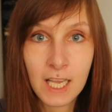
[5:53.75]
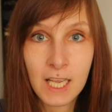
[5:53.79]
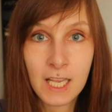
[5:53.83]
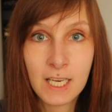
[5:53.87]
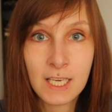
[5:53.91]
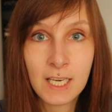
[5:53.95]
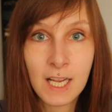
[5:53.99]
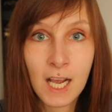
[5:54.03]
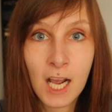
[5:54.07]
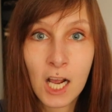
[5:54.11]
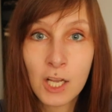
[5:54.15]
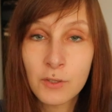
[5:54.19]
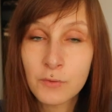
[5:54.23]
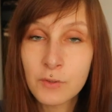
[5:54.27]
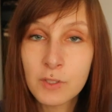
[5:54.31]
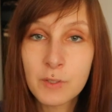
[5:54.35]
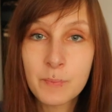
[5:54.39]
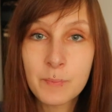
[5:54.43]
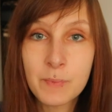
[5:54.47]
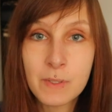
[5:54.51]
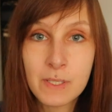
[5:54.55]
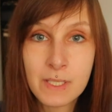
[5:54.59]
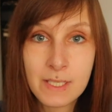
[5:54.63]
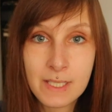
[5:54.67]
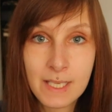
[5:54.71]
and
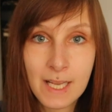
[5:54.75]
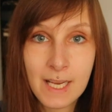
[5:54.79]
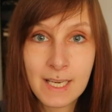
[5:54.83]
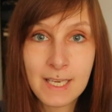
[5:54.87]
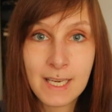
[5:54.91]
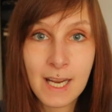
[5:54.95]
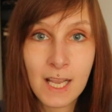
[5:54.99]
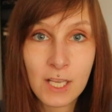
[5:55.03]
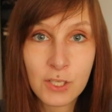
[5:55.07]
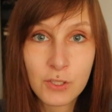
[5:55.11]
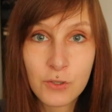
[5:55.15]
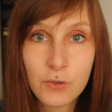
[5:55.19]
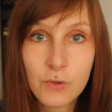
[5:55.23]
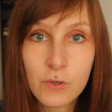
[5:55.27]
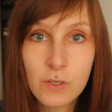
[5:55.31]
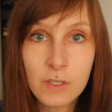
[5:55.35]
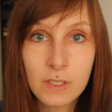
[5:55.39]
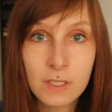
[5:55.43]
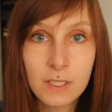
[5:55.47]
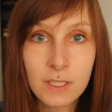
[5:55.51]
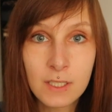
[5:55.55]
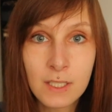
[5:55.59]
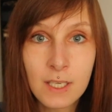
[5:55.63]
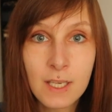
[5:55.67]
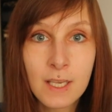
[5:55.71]
100%
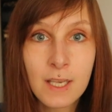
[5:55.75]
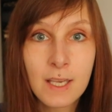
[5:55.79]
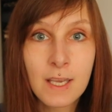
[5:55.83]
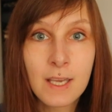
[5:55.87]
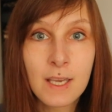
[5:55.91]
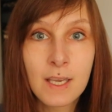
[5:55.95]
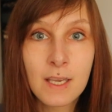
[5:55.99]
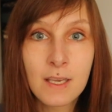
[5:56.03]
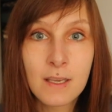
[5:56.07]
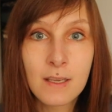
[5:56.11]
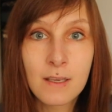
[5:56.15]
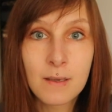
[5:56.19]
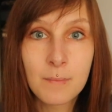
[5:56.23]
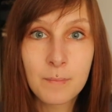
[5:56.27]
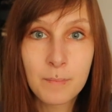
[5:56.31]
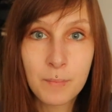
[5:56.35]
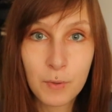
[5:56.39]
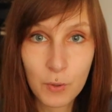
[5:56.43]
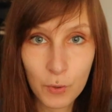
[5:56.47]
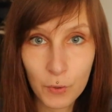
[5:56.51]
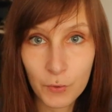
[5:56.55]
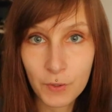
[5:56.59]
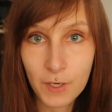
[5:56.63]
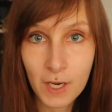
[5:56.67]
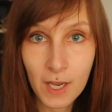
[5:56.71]
natural
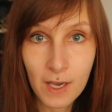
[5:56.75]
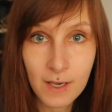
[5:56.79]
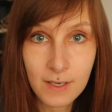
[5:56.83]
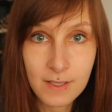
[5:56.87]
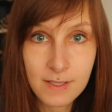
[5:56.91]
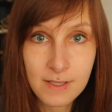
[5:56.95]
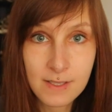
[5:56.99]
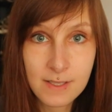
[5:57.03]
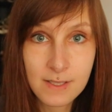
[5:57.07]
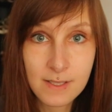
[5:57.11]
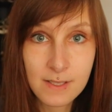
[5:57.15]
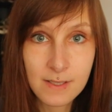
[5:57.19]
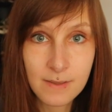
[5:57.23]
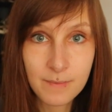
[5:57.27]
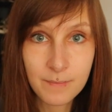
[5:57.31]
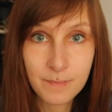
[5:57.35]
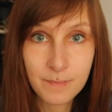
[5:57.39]
products.